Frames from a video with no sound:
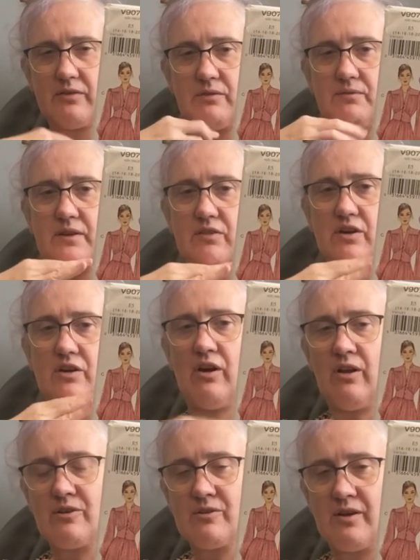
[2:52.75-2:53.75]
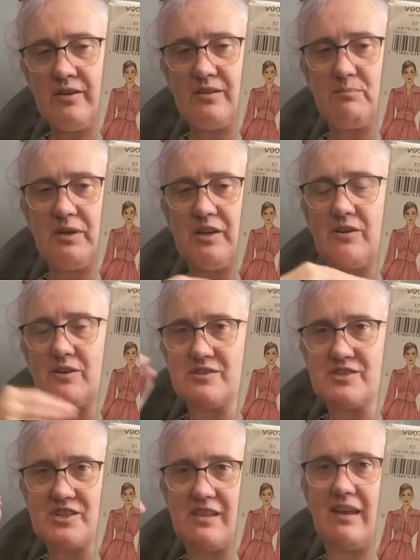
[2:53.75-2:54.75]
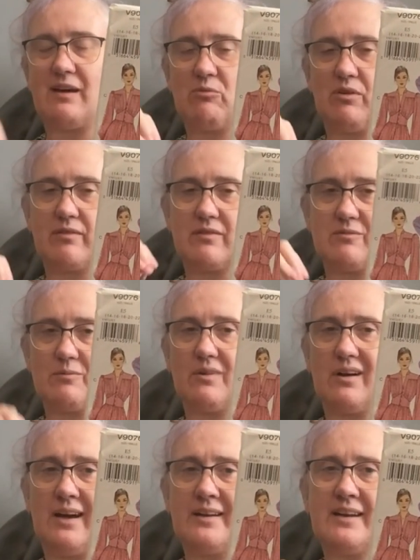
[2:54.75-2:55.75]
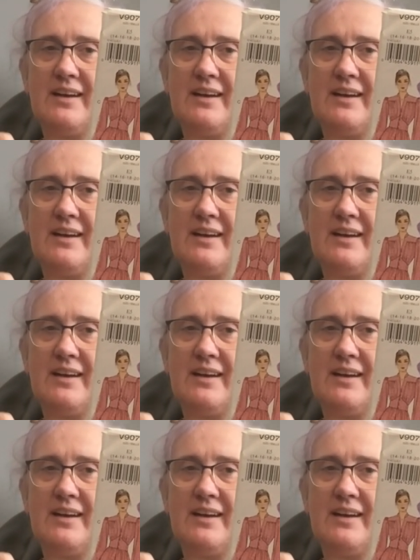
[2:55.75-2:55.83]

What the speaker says: to fit the collar on it because that wasn't right.